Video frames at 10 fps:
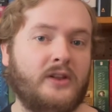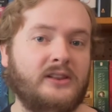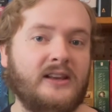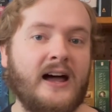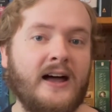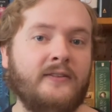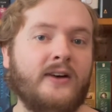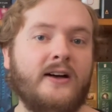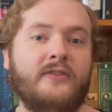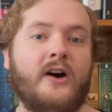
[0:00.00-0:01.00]
the
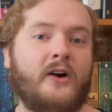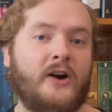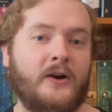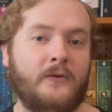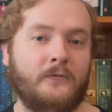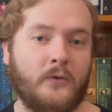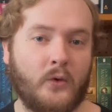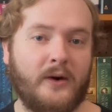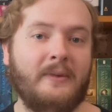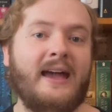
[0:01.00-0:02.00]
love of the art
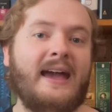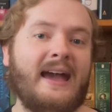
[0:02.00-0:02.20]
form